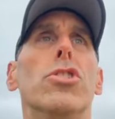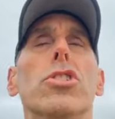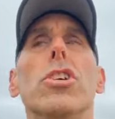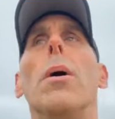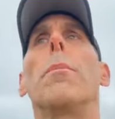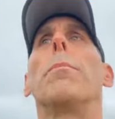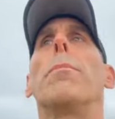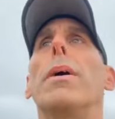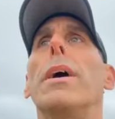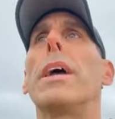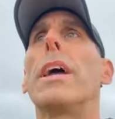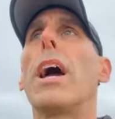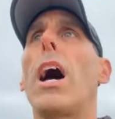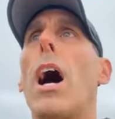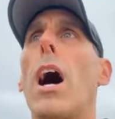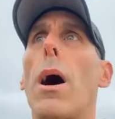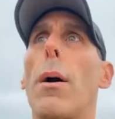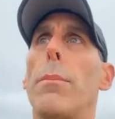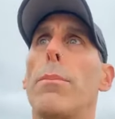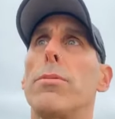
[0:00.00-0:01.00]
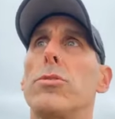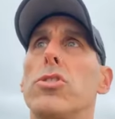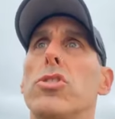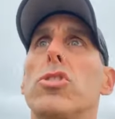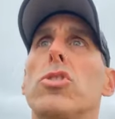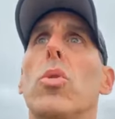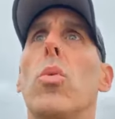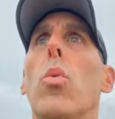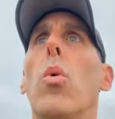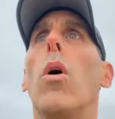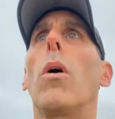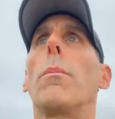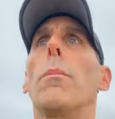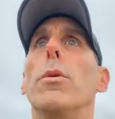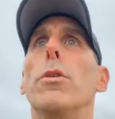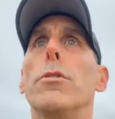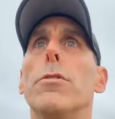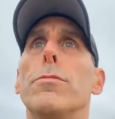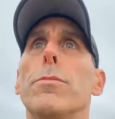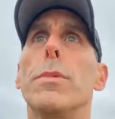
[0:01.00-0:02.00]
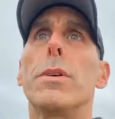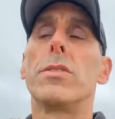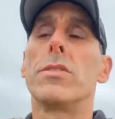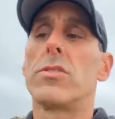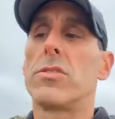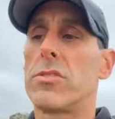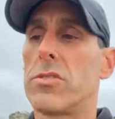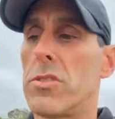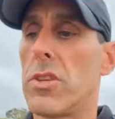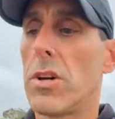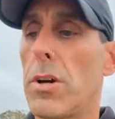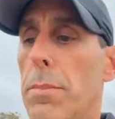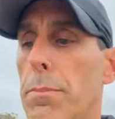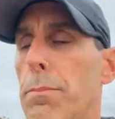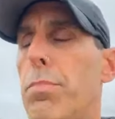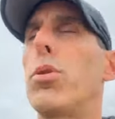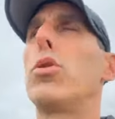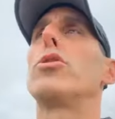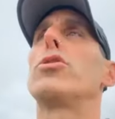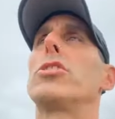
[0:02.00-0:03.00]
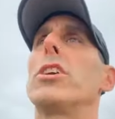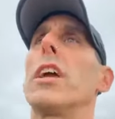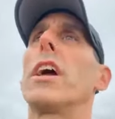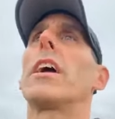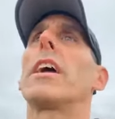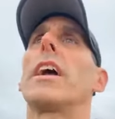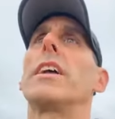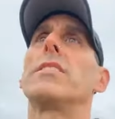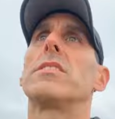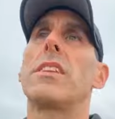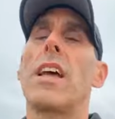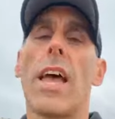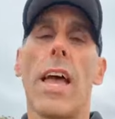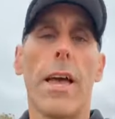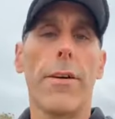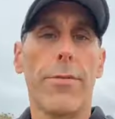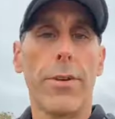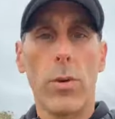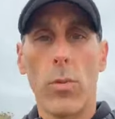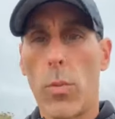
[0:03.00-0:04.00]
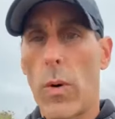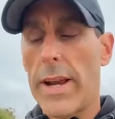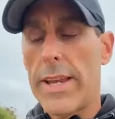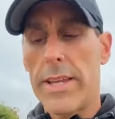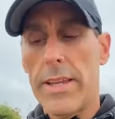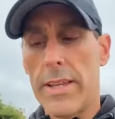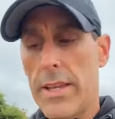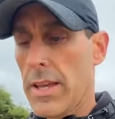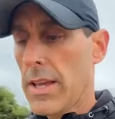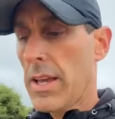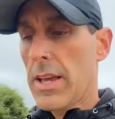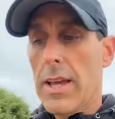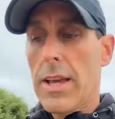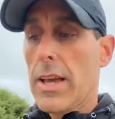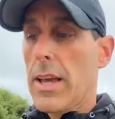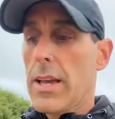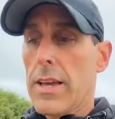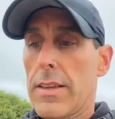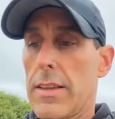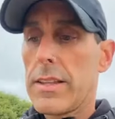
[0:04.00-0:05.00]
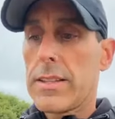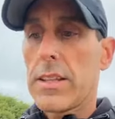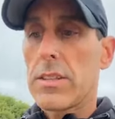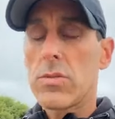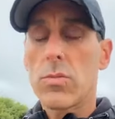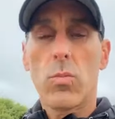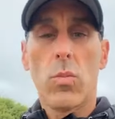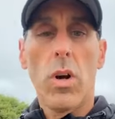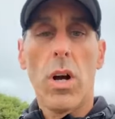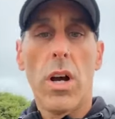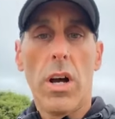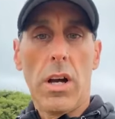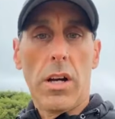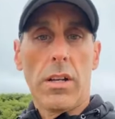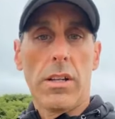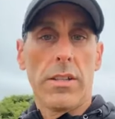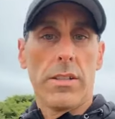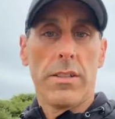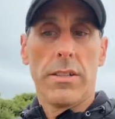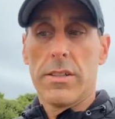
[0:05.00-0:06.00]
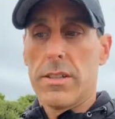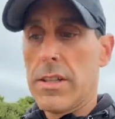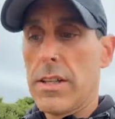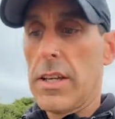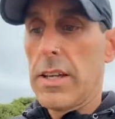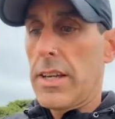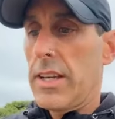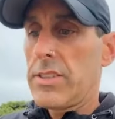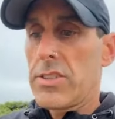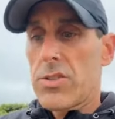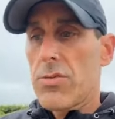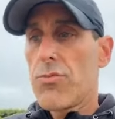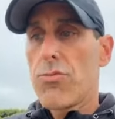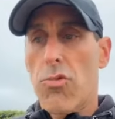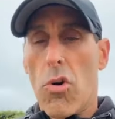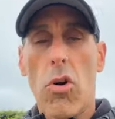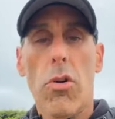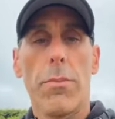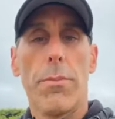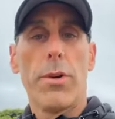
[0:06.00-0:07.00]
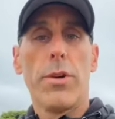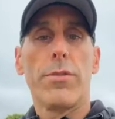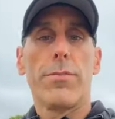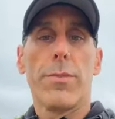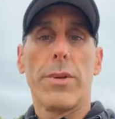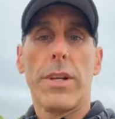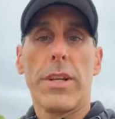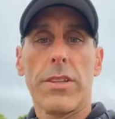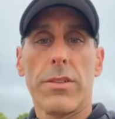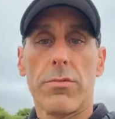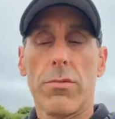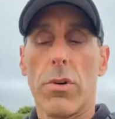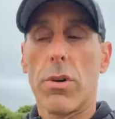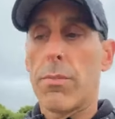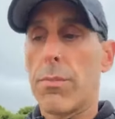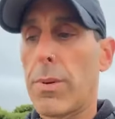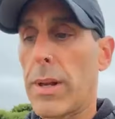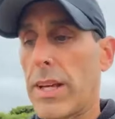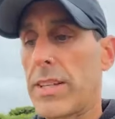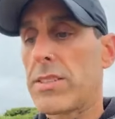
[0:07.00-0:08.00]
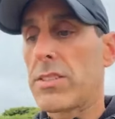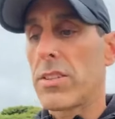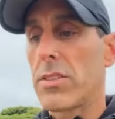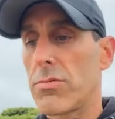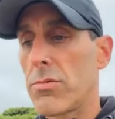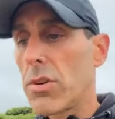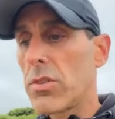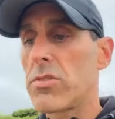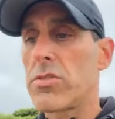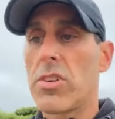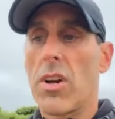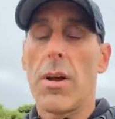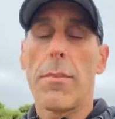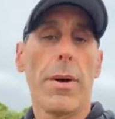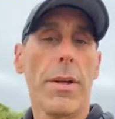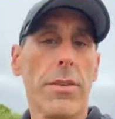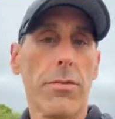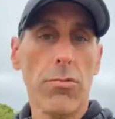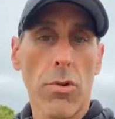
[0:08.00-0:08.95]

jumping up squat movements that are pushing against a heavy weight, it doesn't work. It's the wrong movement in the wrong place at the wrong time by